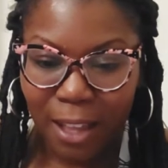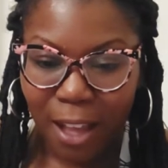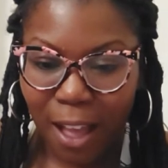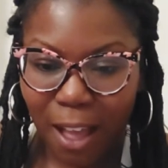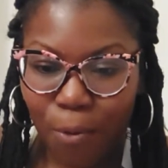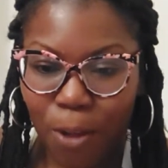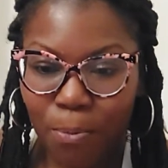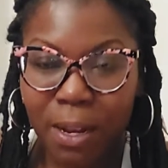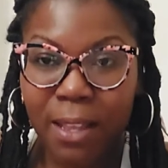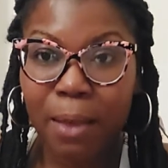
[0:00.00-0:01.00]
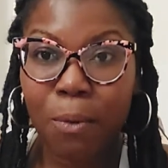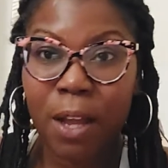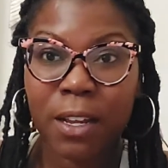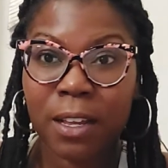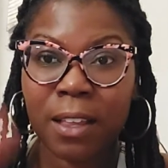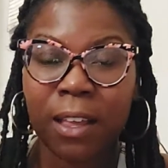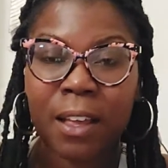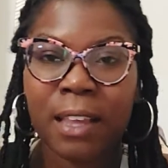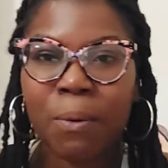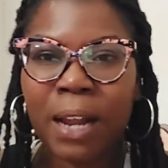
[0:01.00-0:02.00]
Uh, one minute they want to
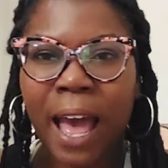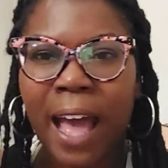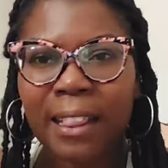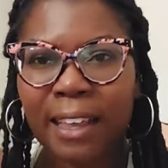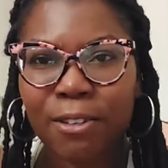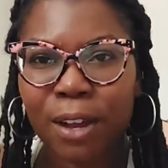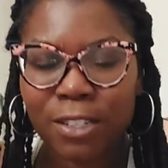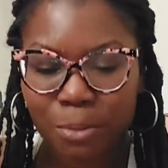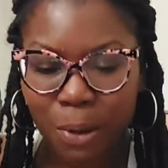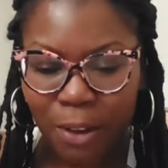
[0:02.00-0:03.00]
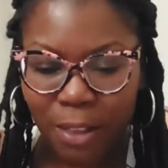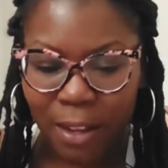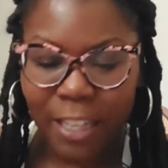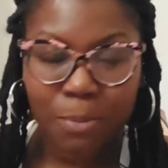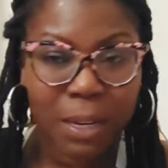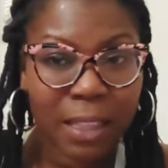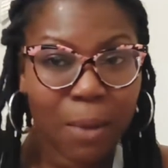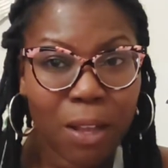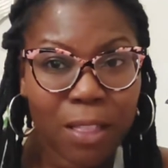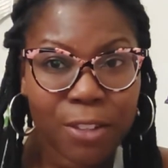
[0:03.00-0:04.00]
they want to act like you guys are married, the next minute they
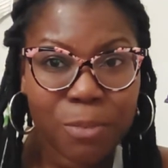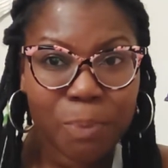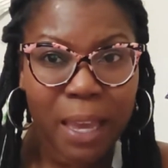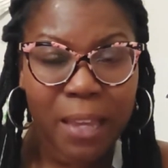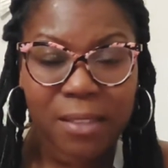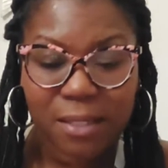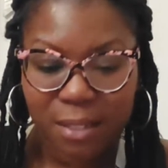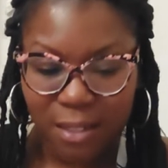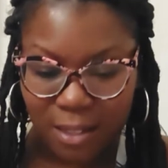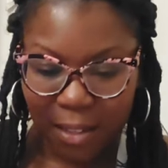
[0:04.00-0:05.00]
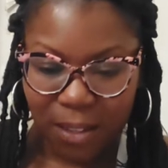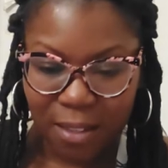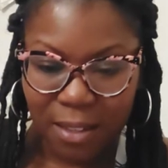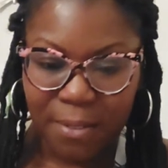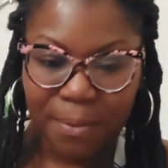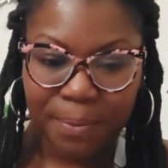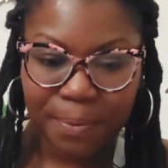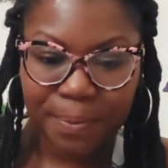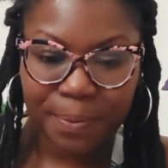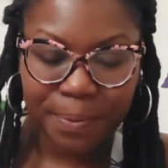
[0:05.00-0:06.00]
want their space.
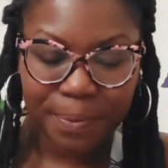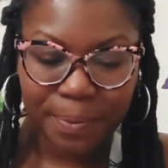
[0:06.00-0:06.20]
Mm-hmm